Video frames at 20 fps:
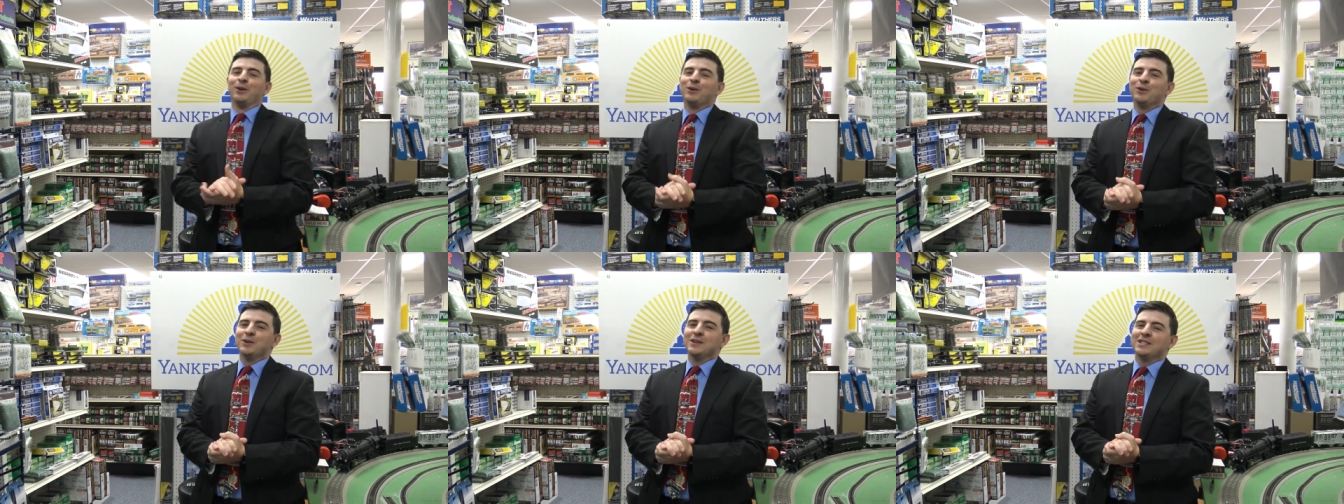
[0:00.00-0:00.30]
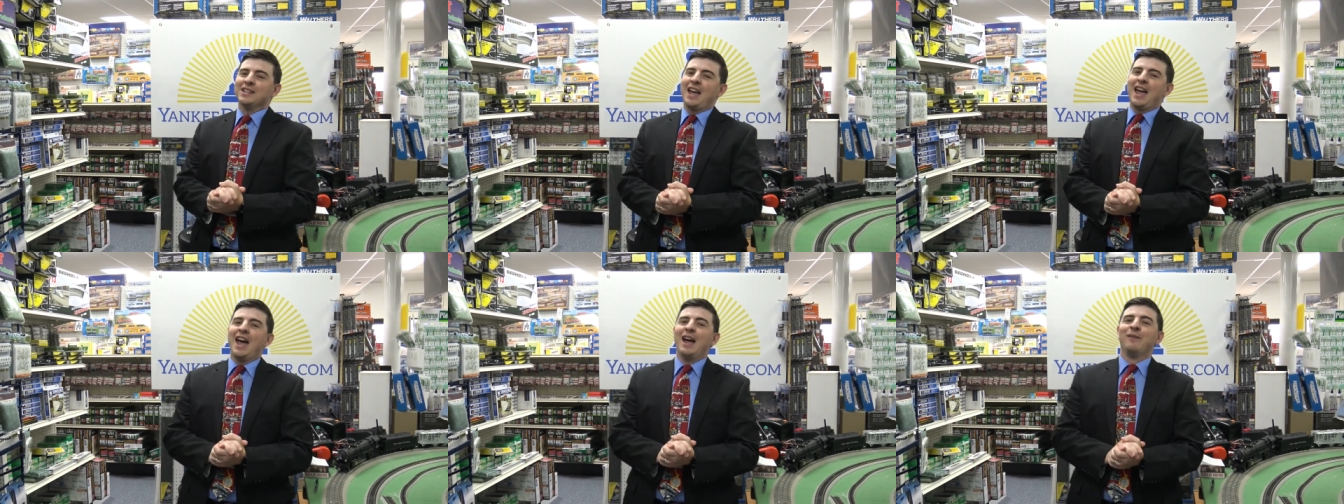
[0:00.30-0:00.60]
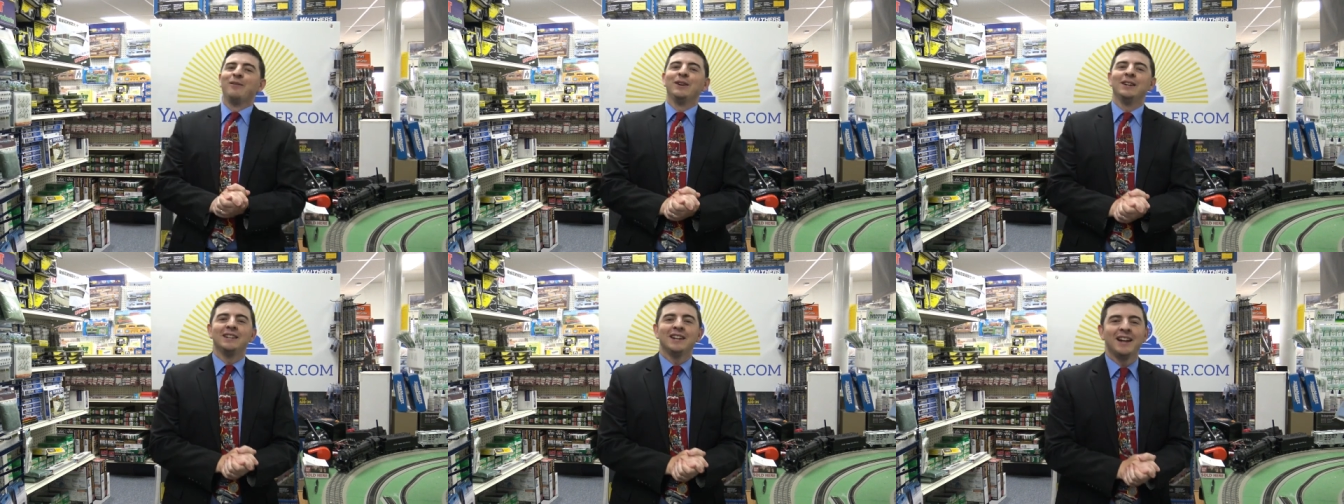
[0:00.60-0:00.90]
Of course,
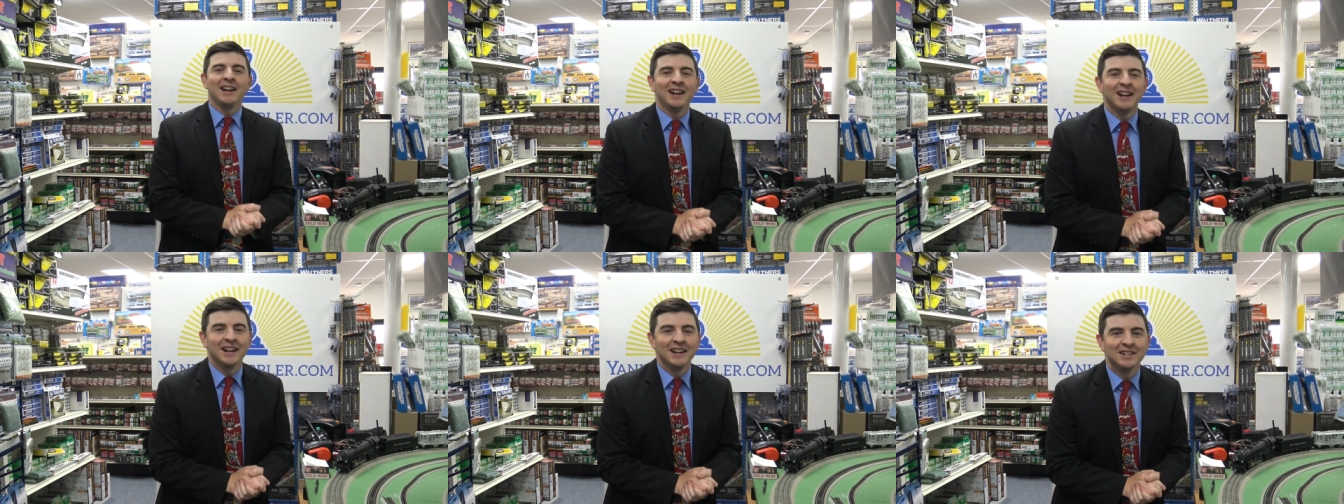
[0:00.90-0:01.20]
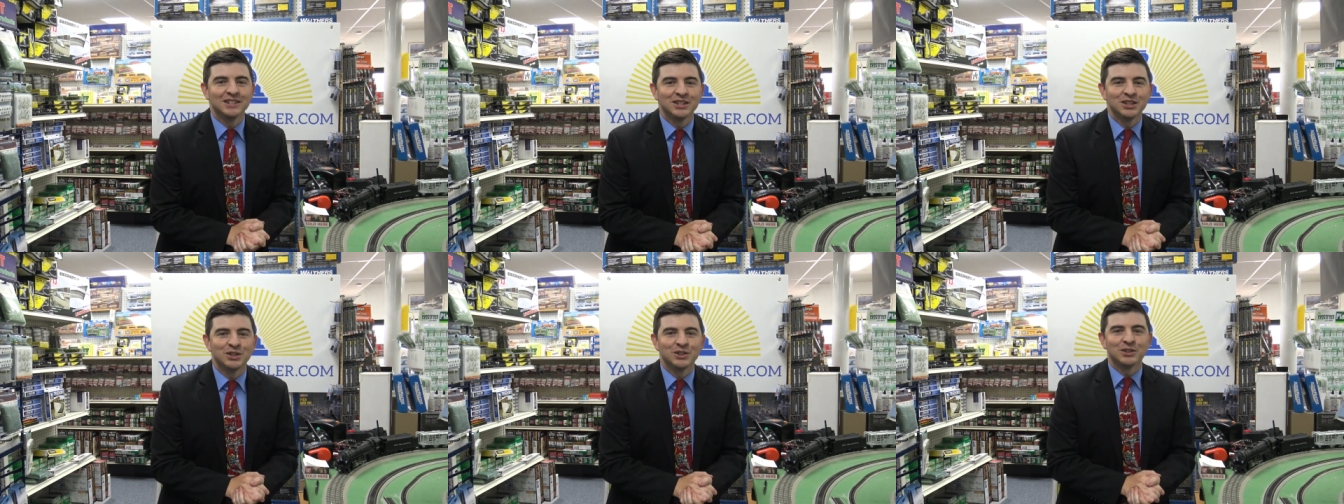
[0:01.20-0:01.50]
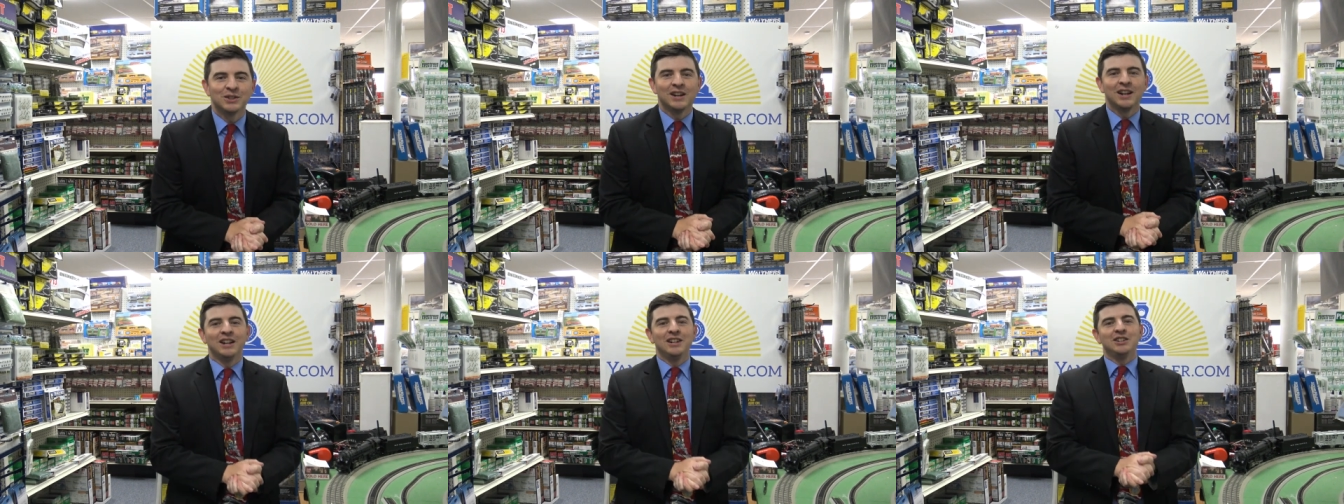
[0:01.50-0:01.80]
every day is a
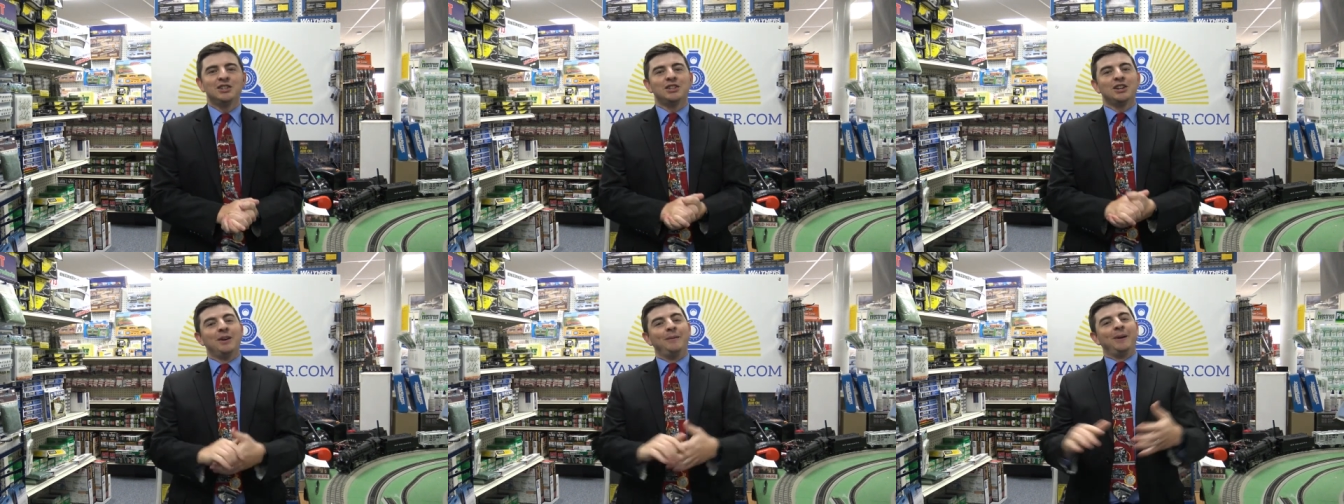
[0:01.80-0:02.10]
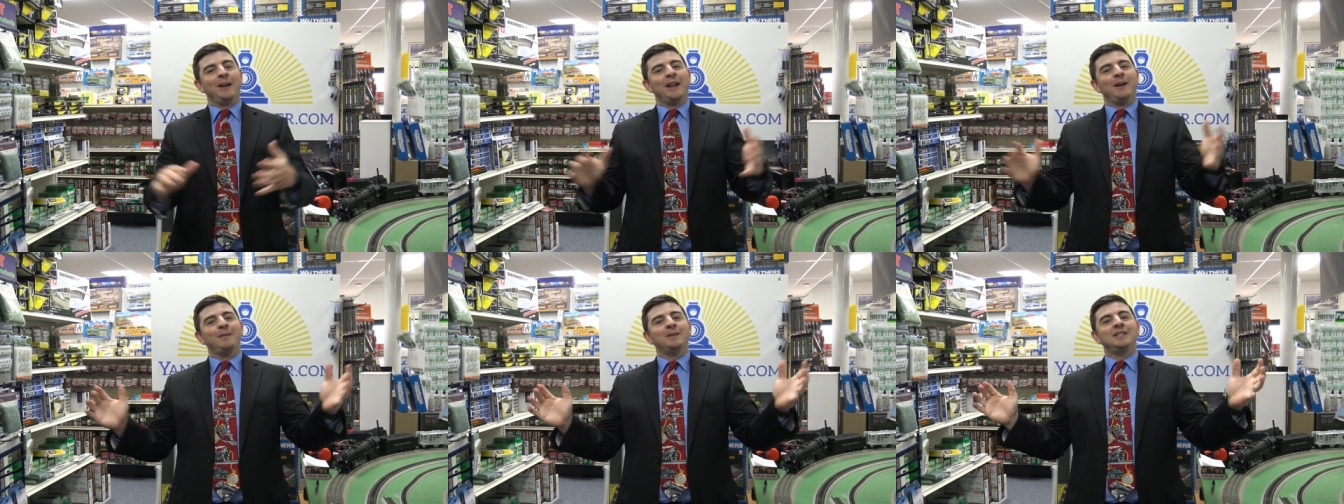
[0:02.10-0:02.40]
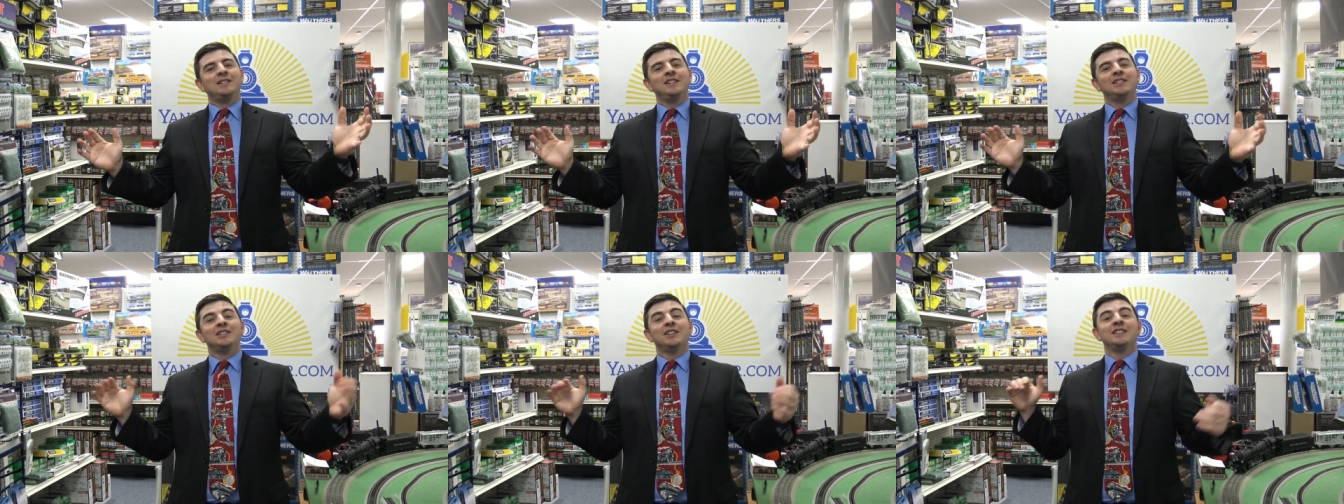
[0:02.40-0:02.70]
train show. My name is
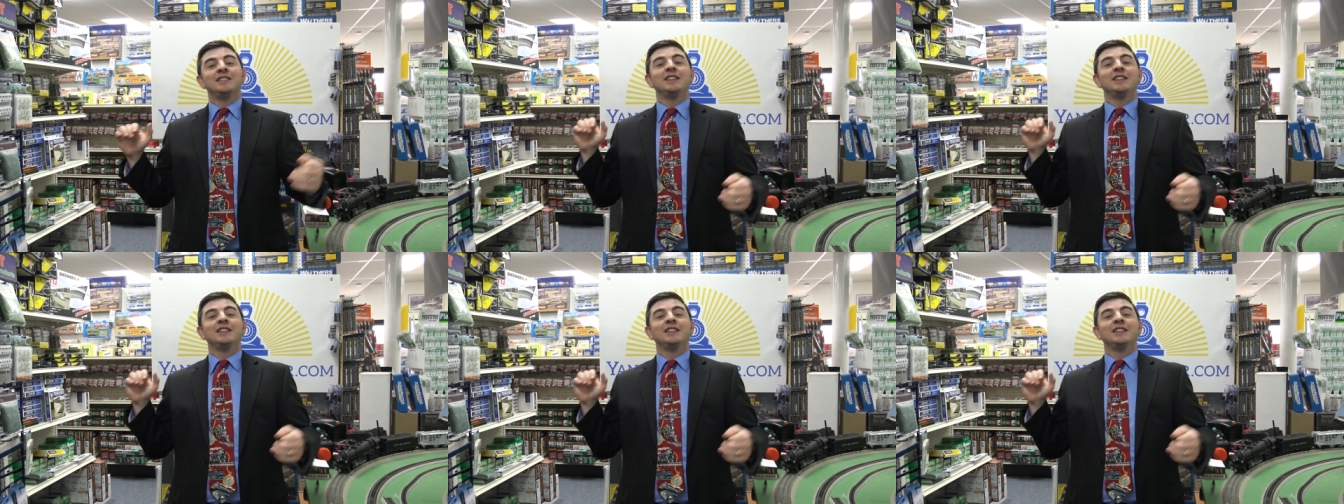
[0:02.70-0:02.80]
D J.